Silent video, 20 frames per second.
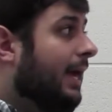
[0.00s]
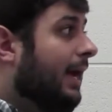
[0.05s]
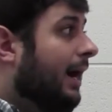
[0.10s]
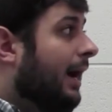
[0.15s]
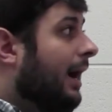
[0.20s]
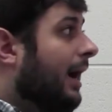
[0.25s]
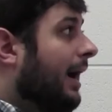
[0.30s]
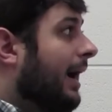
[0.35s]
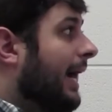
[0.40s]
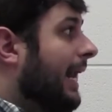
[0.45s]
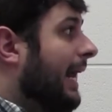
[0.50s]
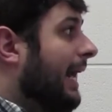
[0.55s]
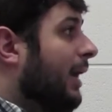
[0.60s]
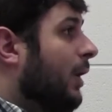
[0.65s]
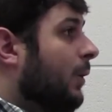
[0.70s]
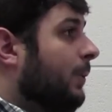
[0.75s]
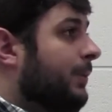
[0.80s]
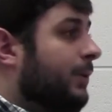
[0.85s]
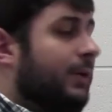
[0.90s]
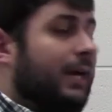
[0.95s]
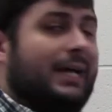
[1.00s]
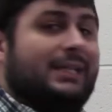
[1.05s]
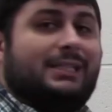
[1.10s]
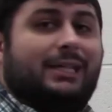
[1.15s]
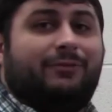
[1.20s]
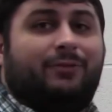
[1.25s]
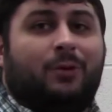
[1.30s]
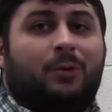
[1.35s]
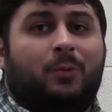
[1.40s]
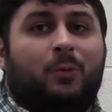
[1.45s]
And I hope you guys
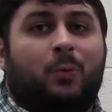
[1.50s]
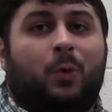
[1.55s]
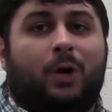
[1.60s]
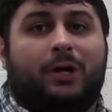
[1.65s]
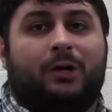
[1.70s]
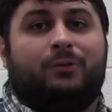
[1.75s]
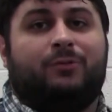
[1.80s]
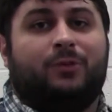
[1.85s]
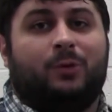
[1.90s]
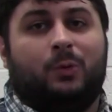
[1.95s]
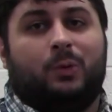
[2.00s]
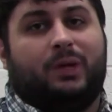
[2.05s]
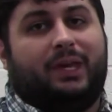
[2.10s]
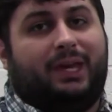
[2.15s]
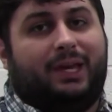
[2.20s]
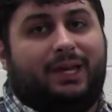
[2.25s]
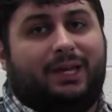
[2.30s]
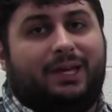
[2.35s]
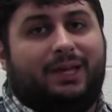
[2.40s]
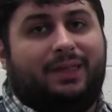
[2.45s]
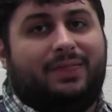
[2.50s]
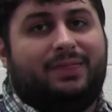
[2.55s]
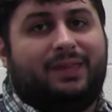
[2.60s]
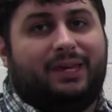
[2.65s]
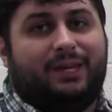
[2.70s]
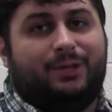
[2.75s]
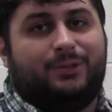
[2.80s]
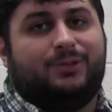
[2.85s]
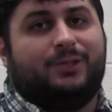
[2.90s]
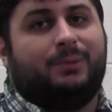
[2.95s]
have a wonderful week.
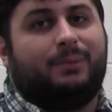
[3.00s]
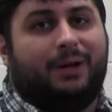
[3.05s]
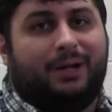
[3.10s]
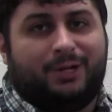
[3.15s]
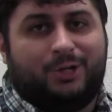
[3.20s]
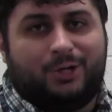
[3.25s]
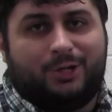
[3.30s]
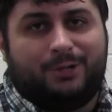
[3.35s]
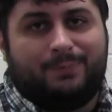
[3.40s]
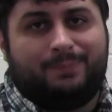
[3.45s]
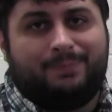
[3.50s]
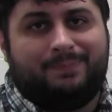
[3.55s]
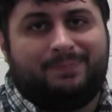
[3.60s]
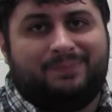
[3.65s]
Thank you so much.